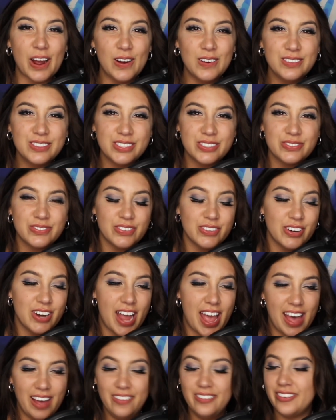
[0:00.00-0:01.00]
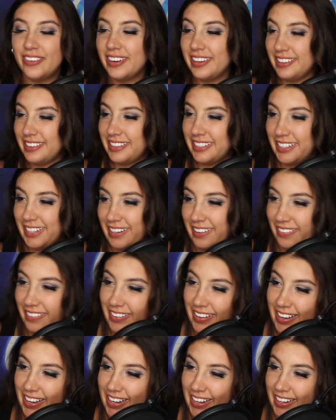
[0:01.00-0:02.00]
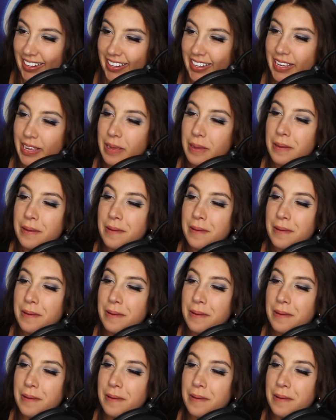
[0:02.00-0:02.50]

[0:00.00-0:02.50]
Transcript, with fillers: a ghost for everything, okay.